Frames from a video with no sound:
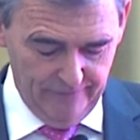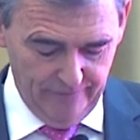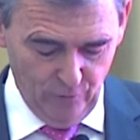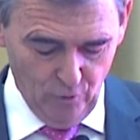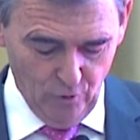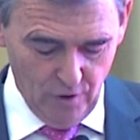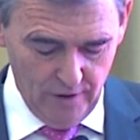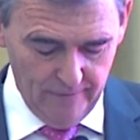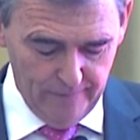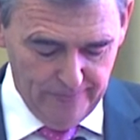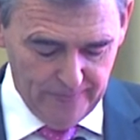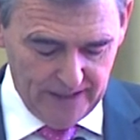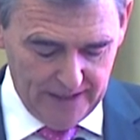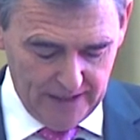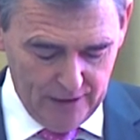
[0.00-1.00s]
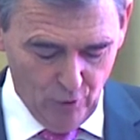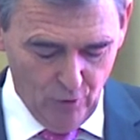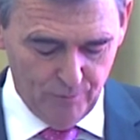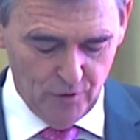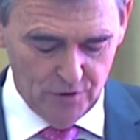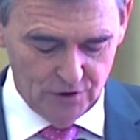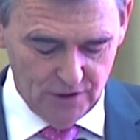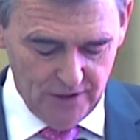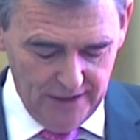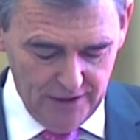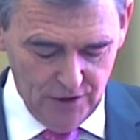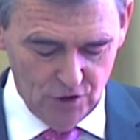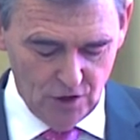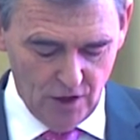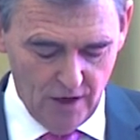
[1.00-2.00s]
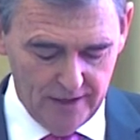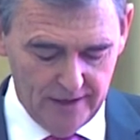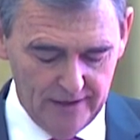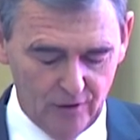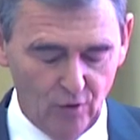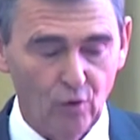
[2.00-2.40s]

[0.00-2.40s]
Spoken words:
for corporates in China,